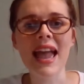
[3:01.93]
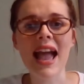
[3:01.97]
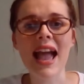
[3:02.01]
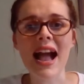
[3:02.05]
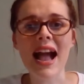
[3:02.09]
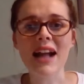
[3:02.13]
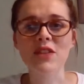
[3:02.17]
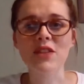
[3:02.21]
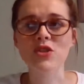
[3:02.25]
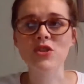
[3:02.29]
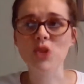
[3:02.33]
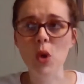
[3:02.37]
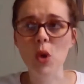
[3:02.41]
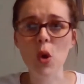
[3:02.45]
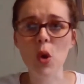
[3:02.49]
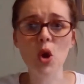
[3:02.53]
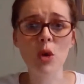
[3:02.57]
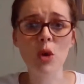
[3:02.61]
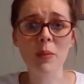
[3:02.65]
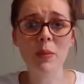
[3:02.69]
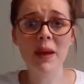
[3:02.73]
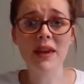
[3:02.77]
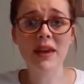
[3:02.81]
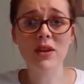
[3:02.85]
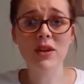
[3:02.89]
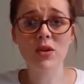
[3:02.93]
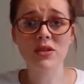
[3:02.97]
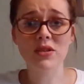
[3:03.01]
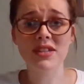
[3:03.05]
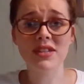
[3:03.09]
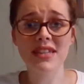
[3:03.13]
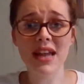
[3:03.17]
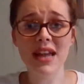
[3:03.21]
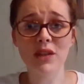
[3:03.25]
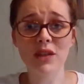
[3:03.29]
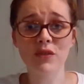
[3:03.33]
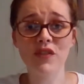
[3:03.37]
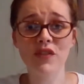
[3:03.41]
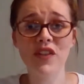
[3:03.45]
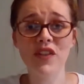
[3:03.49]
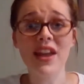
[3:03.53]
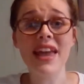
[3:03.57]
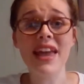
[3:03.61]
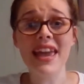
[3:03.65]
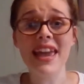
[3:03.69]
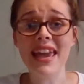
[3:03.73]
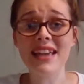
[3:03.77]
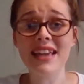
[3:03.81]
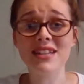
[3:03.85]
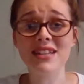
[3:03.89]
and talk about yourself?
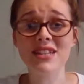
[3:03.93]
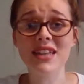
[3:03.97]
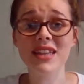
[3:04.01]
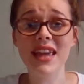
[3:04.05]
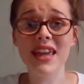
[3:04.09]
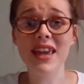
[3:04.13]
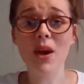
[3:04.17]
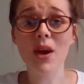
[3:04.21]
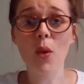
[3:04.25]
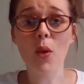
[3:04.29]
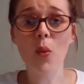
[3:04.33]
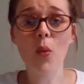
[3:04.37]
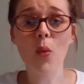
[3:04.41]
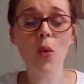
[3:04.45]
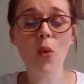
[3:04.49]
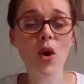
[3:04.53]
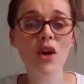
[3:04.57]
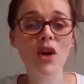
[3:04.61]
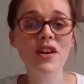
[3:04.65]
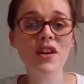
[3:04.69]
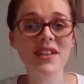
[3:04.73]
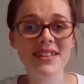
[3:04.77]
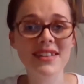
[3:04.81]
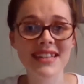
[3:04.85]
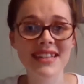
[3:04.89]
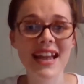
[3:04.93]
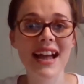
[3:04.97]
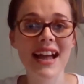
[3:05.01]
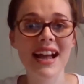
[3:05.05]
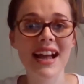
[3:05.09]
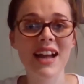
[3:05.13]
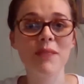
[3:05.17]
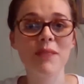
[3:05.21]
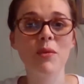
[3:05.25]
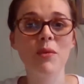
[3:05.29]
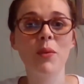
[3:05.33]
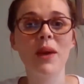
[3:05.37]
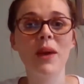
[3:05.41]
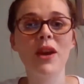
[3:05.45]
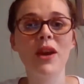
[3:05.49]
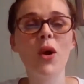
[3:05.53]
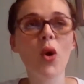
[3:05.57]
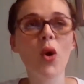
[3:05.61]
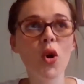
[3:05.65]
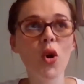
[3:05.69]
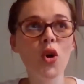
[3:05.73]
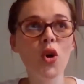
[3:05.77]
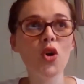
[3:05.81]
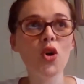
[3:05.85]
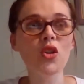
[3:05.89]
It's the one time when
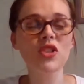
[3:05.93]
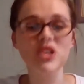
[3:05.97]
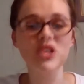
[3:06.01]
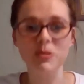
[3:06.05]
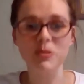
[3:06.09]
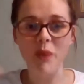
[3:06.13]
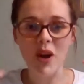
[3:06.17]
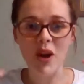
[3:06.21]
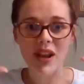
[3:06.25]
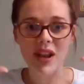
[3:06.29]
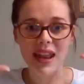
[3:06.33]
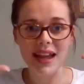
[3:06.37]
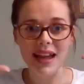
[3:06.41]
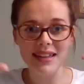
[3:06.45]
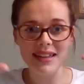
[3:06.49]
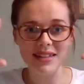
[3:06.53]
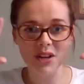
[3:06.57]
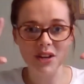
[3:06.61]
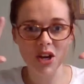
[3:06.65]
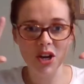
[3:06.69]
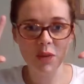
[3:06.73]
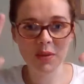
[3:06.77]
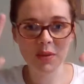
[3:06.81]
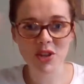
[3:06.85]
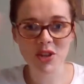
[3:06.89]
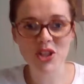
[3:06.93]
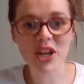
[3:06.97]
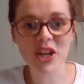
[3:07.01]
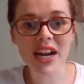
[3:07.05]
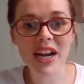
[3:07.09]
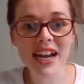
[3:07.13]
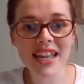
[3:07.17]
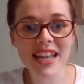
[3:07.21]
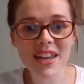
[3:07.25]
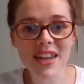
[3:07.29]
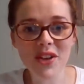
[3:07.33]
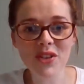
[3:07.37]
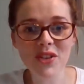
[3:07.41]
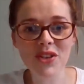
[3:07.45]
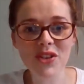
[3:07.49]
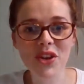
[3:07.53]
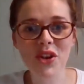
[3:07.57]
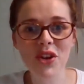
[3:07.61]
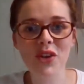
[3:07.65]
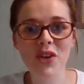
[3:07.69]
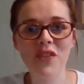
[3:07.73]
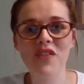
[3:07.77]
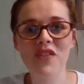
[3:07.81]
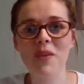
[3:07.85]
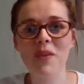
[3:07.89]
all the spotlights are going to be shining on
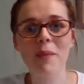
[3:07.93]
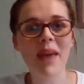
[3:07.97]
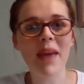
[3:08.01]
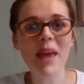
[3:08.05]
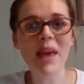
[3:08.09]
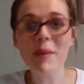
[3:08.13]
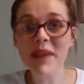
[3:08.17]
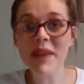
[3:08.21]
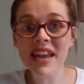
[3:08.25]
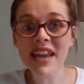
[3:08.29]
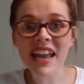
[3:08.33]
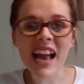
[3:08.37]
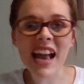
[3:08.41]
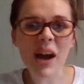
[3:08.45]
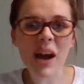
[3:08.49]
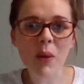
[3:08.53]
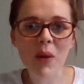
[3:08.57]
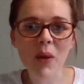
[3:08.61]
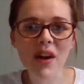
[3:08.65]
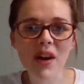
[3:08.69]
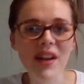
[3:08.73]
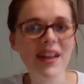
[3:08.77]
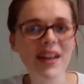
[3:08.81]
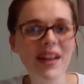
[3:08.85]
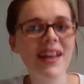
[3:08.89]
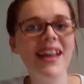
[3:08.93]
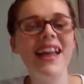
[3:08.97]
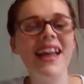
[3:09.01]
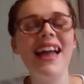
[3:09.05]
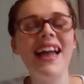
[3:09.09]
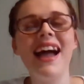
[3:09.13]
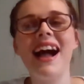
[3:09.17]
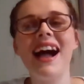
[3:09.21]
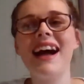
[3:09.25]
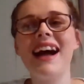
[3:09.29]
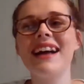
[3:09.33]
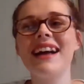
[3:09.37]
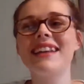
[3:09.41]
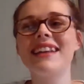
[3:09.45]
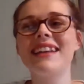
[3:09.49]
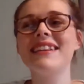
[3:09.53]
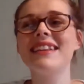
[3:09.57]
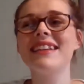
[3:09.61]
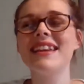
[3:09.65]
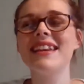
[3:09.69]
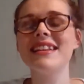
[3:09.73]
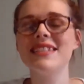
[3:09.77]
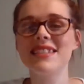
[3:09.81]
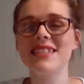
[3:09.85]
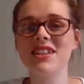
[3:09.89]
you for maybe an hour. And
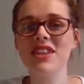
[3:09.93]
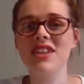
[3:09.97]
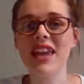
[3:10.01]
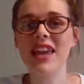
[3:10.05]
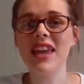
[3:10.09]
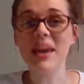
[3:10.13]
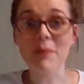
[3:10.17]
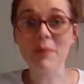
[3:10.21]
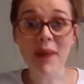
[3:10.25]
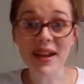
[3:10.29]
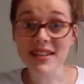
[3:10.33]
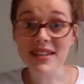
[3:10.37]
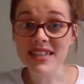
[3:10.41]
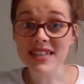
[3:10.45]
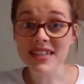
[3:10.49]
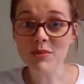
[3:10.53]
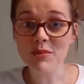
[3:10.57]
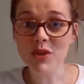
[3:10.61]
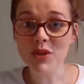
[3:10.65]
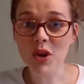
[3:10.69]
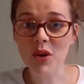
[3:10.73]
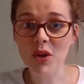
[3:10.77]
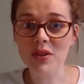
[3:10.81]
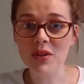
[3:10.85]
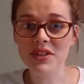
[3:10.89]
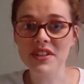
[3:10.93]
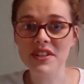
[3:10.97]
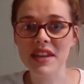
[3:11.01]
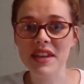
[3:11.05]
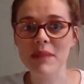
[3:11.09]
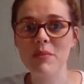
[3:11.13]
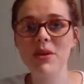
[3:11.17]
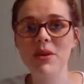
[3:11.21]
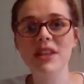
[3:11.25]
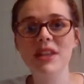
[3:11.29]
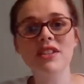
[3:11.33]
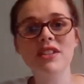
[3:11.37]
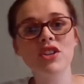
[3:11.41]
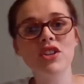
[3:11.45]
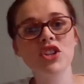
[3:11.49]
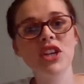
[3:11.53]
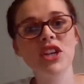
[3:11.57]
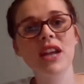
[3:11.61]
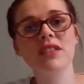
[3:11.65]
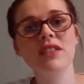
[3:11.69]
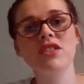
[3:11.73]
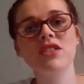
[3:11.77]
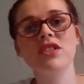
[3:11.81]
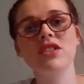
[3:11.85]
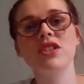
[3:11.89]
it might seem daunting, but it's a
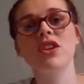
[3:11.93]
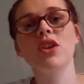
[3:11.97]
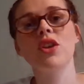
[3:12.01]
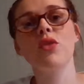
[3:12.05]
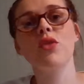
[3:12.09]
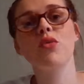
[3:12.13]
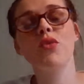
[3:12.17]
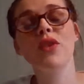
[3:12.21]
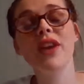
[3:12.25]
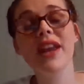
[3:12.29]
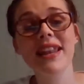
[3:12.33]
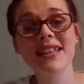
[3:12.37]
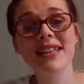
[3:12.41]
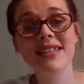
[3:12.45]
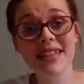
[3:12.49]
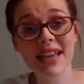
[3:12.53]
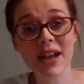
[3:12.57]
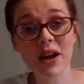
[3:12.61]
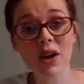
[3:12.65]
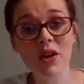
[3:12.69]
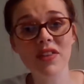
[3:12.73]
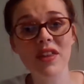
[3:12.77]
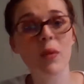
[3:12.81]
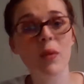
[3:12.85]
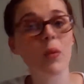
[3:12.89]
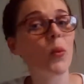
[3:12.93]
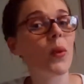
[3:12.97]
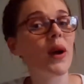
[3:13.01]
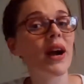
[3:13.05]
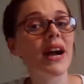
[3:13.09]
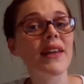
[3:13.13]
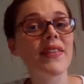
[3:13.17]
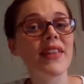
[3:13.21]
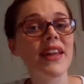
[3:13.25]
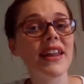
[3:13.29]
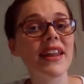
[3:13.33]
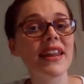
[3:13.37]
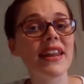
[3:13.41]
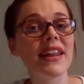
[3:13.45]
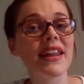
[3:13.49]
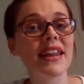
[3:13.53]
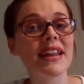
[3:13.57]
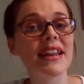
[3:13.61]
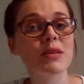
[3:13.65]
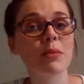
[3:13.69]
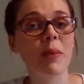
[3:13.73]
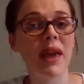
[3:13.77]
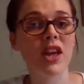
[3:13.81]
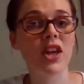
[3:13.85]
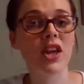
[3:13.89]
chance to really tell them why they need to
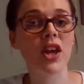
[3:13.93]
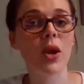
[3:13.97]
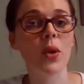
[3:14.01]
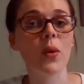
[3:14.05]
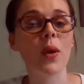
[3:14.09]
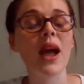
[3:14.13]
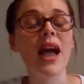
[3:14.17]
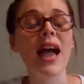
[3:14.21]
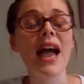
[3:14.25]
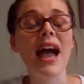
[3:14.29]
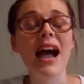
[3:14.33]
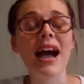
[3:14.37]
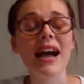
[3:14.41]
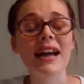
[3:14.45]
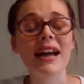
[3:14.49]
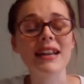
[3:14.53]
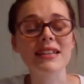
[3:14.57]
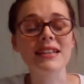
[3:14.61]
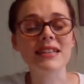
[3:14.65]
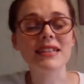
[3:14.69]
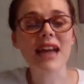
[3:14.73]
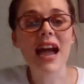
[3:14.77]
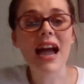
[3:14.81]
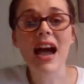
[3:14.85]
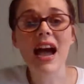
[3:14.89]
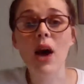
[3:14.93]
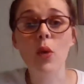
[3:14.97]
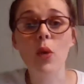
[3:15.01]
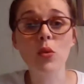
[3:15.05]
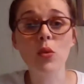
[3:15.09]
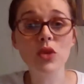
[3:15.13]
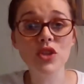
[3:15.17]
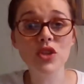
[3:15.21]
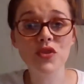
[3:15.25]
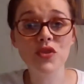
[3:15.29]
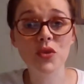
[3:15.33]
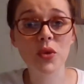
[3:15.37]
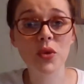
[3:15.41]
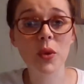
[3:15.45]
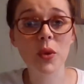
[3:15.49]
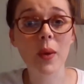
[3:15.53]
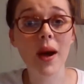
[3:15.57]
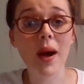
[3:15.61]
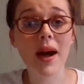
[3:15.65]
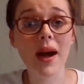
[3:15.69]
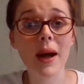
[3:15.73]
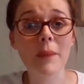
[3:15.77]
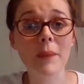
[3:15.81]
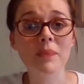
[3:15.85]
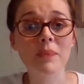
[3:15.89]
pick you and how wonderful you
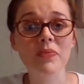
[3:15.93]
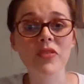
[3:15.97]
are.